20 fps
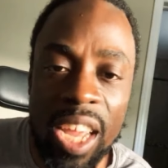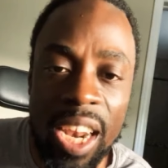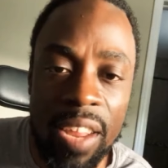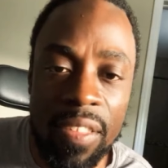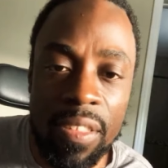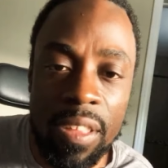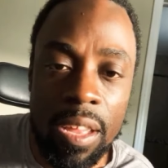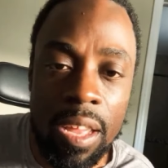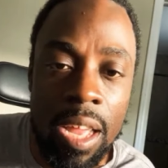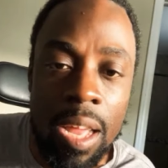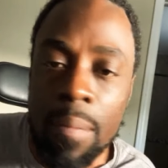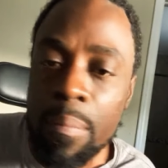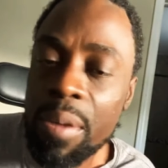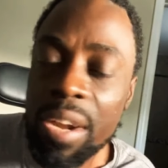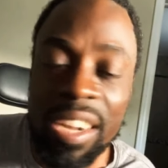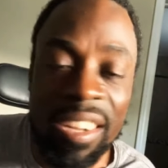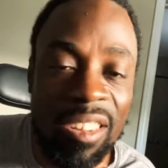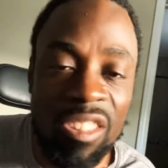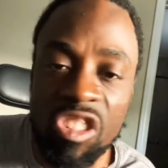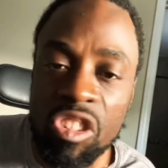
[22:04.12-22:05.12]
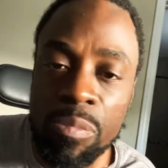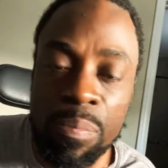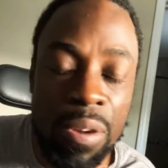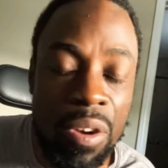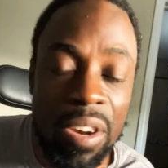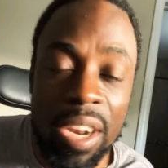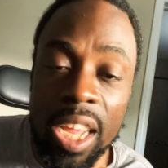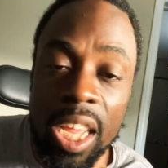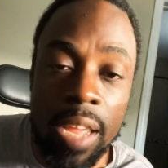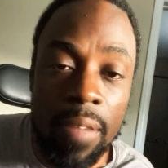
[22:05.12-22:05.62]
it but it's the
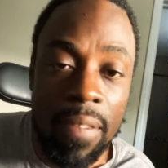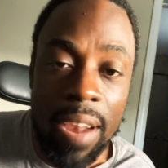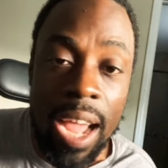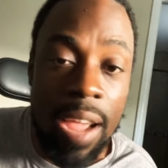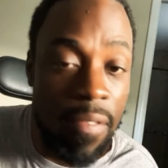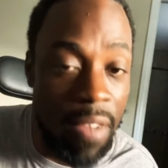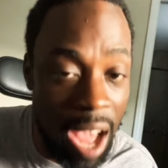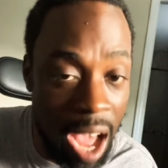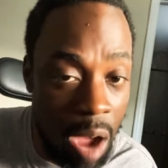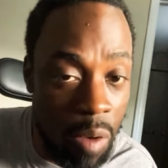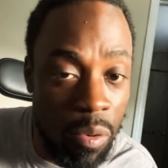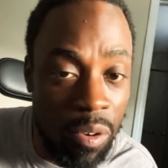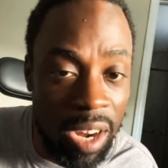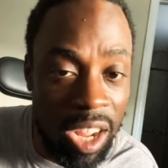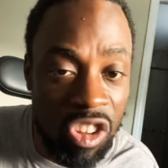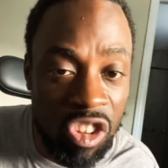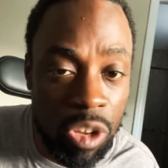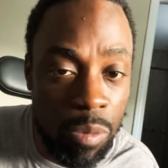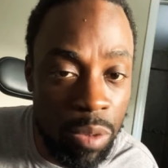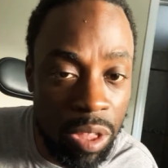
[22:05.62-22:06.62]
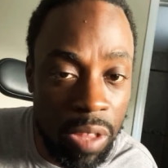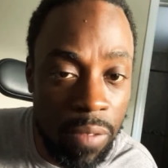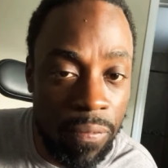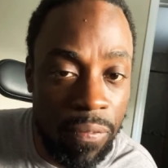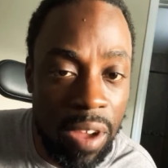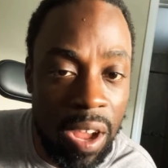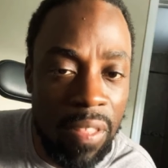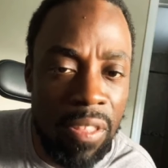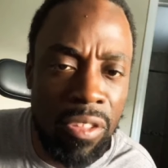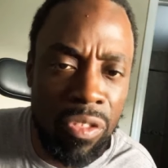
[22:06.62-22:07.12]
Spirit that gives life. Our relationship with the
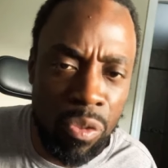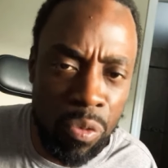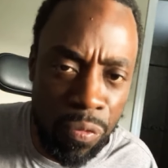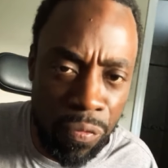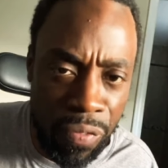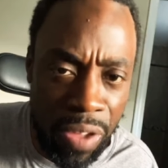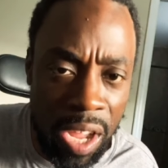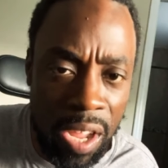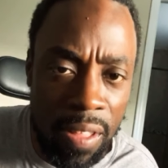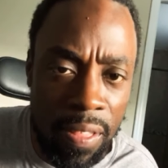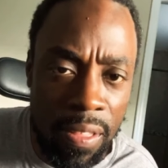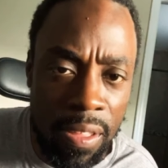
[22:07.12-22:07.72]
Father through faith.